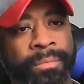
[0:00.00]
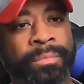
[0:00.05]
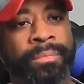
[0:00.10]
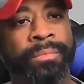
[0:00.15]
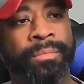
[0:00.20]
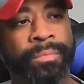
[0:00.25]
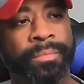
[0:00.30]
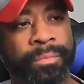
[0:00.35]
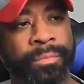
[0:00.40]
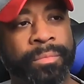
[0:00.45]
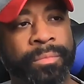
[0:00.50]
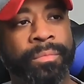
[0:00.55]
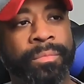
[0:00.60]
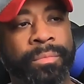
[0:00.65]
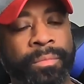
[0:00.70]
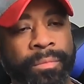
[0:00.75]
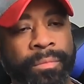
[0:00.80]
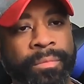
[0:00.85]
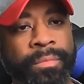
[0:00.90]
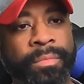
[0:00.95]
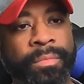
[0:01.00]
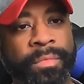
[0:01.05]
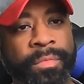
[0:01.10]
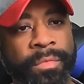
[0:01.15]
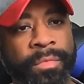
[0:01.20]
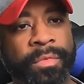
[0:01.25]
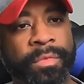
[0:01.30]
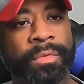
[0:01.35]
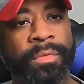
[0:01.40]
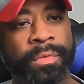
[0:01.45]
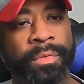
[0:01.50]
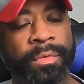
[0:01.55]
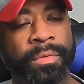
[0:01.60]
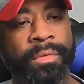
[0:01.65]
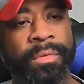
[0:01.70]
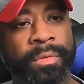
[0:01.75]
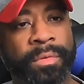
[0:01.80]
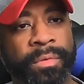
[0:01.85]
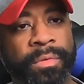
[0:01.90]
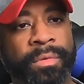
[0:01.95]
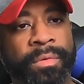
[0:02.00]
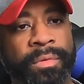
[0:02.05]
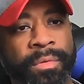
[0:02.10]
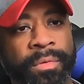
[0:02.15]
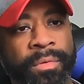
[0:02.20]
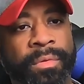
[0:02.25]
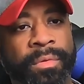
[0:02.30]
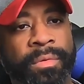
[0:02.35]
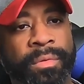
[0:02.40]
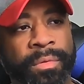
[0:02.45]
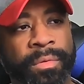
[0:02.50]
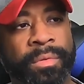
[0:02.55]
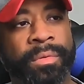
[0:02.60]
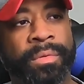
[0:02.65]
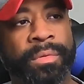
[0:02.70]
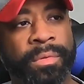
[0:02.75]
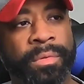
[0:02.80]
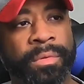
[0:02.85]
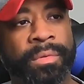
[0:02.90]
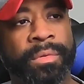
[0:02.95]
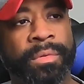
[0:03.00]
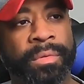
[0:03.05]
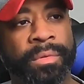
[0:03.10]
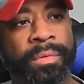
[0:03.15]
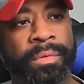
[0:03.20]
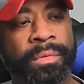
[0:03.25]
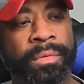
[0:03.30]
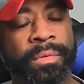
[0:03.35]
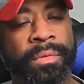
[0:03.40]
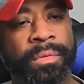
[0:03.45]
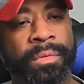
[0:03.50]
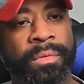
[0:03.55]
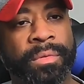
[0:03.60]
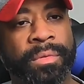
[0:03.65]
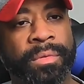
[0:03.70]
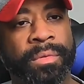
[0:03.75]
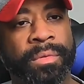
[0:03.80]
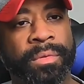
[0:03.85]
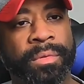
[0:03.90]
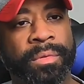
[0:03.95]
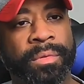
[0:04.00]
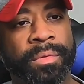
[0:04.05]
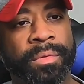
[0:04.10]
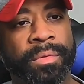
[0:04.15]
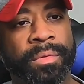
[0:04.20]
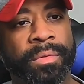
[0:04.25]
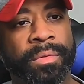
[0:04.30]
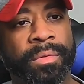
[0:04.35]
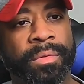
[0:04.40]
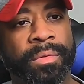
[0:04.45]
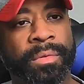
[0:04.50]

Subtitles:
No words are spoken by the person on screen.